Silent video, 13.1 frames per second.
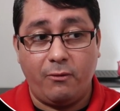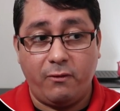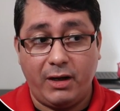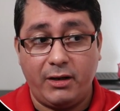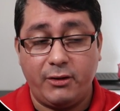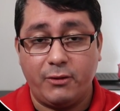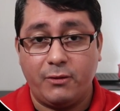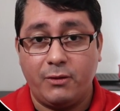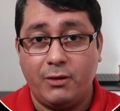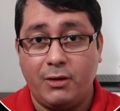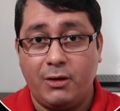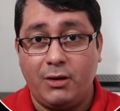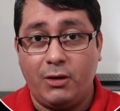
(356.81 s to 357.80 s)
value
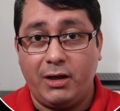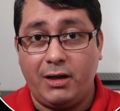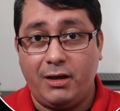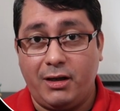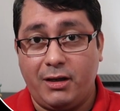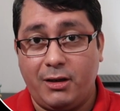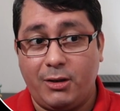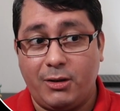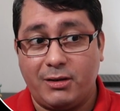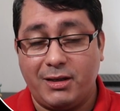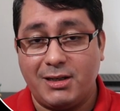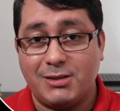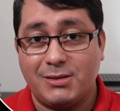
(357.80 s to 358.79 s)
uh,
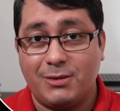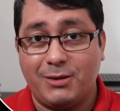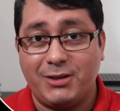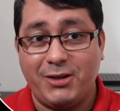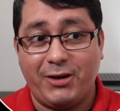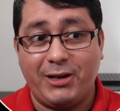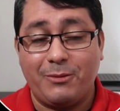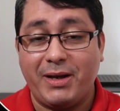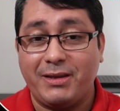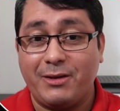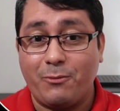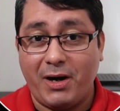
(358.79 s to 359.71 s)
that is generated by the